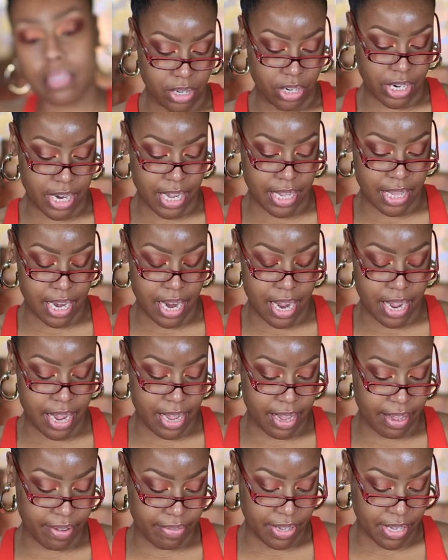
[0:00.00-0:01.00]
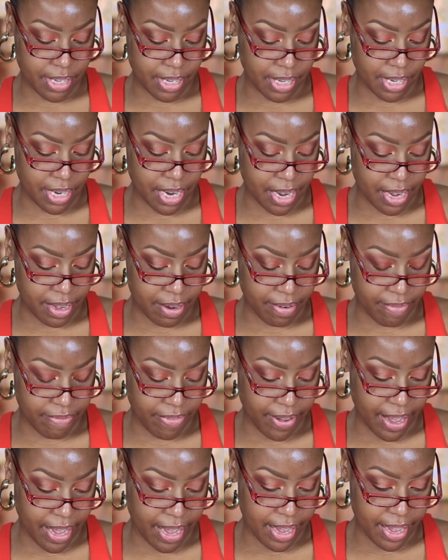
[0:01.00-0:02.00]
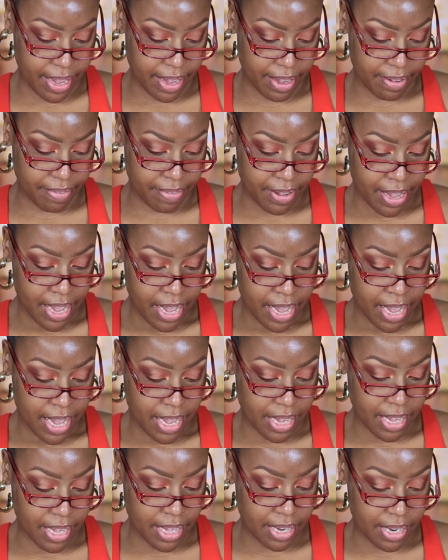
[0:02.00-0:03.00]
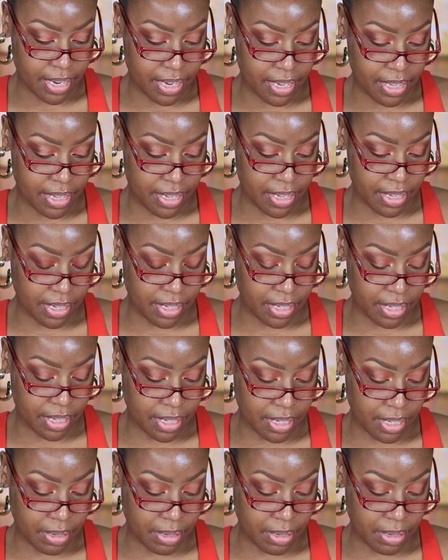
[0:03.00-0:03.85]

The shade that I have is Tan five, and this is